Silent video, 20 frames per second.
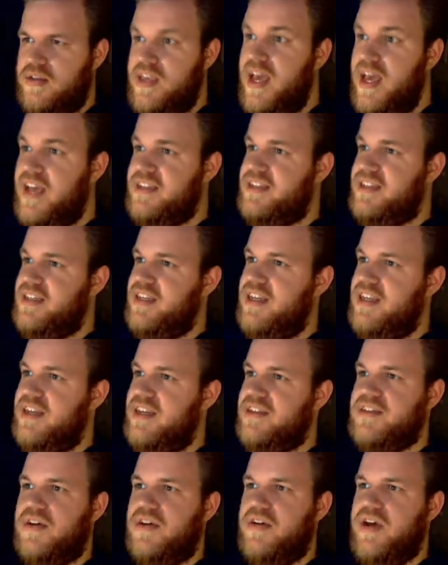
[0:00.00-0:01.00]
Yes, it
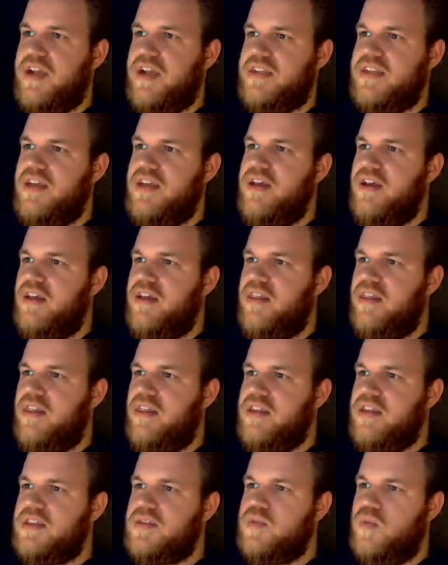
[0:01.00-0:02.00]
is. Alright.
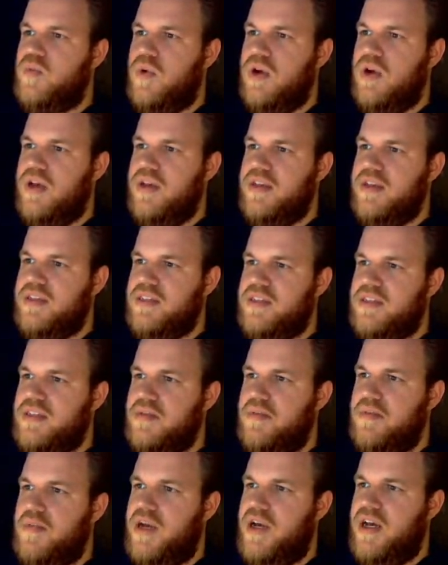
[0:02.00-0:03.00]
This
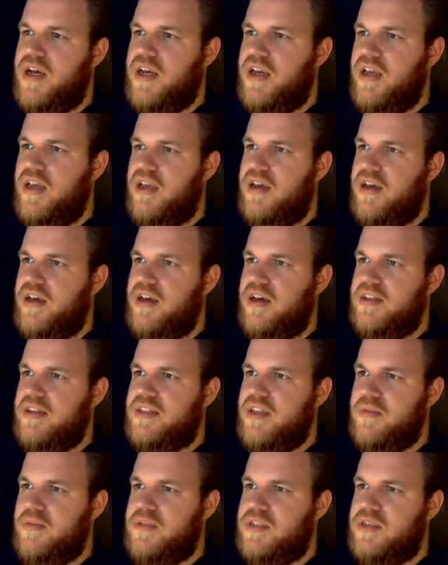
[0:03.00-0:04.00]
was my
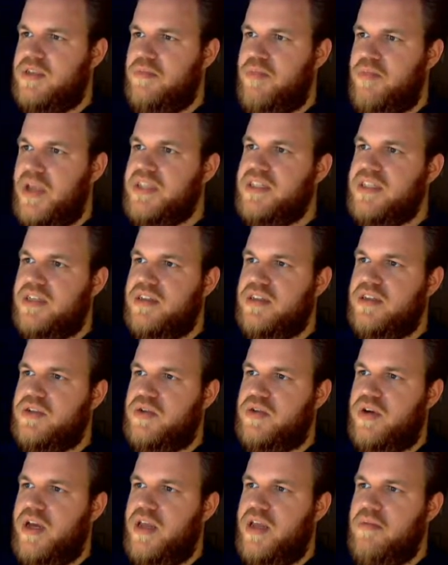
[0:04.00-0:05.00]
attempt to basically
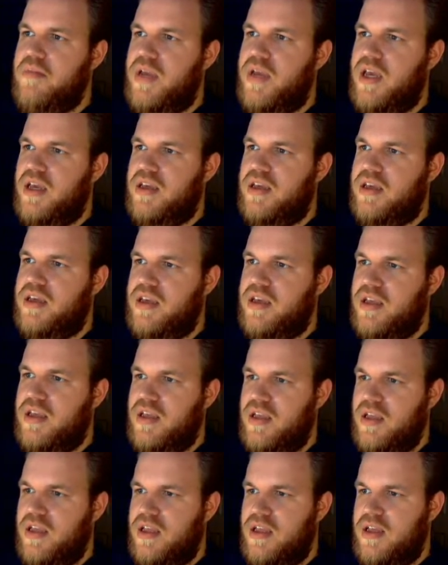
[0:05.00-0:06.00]
try and make
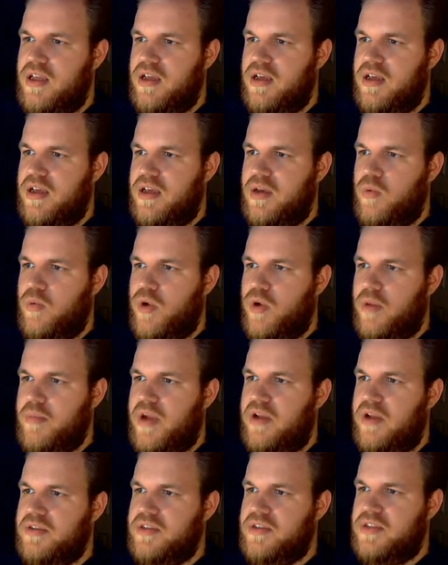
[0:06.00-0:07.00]
what
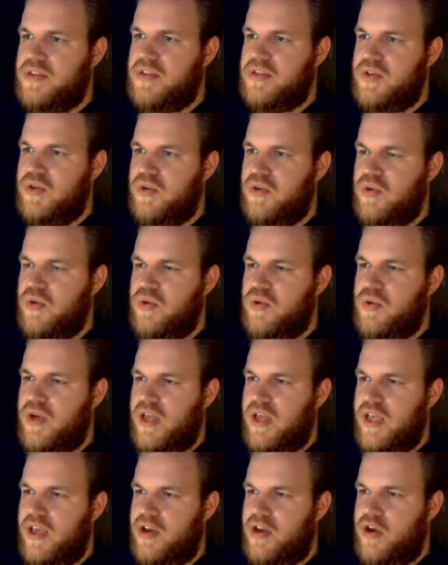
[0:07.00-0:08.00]
amounts
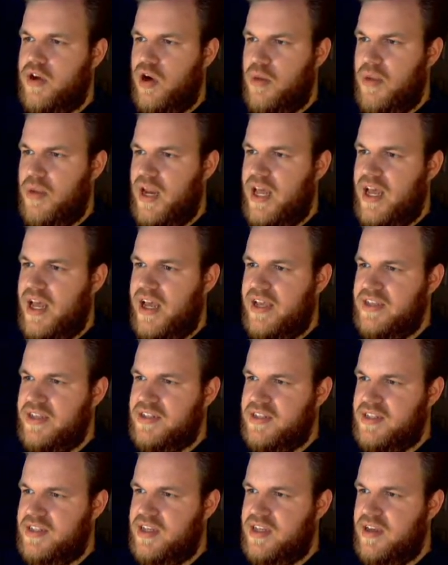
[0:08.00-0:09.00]
to a
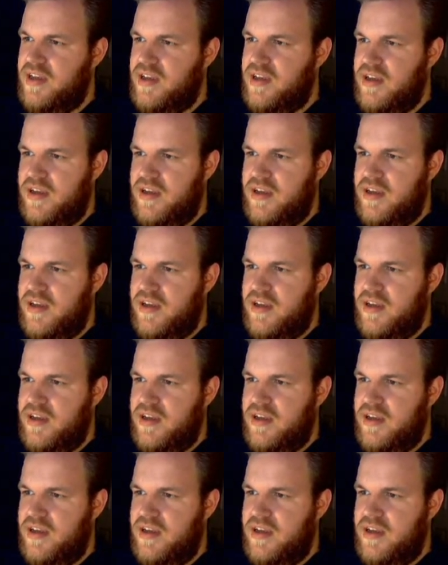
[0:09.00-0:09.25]
Kerbalized